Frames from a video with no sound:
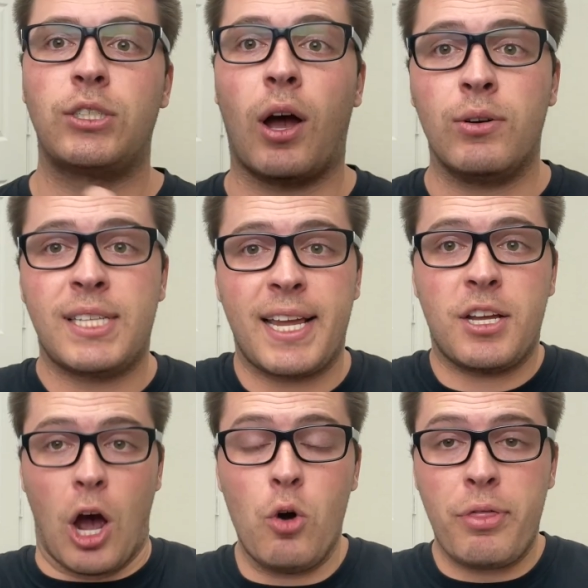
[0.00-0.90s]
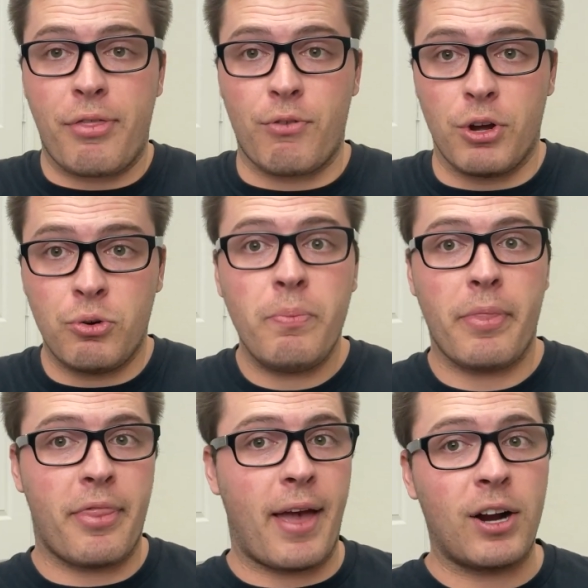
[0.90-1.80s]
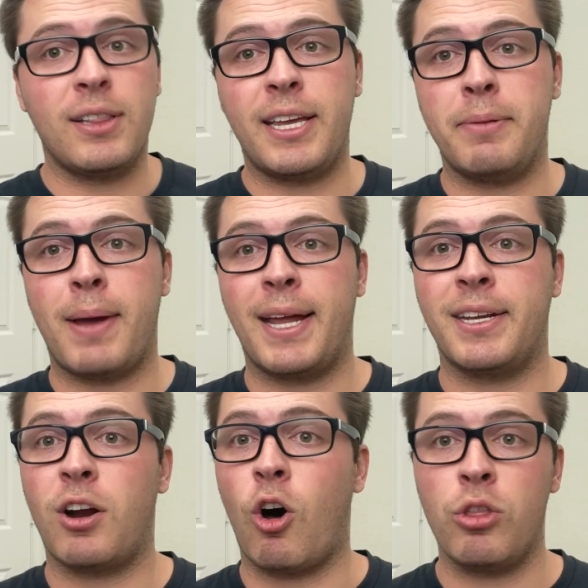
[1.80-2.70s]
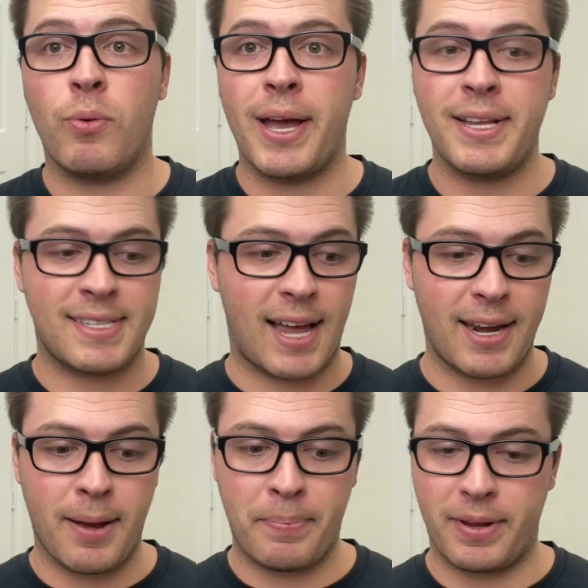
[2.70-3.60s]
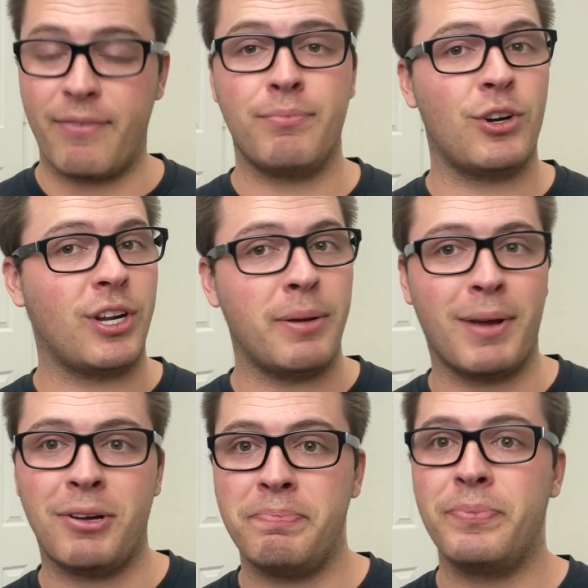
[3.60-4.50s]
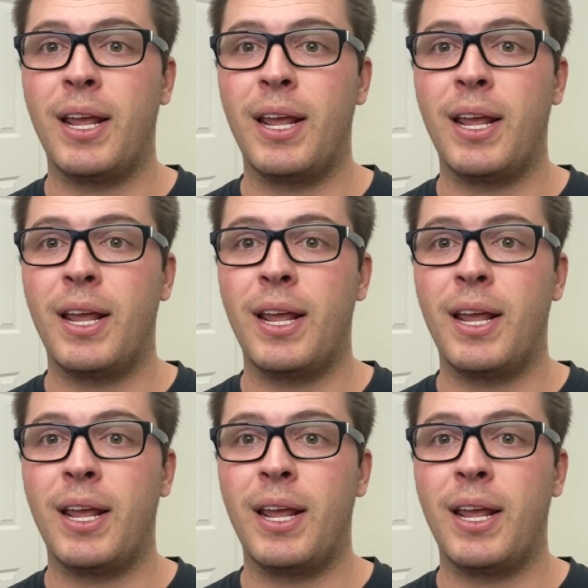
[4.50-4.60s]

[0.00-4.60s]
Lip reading: So I would say go through their lead magnet all the way, sign up, give them your email,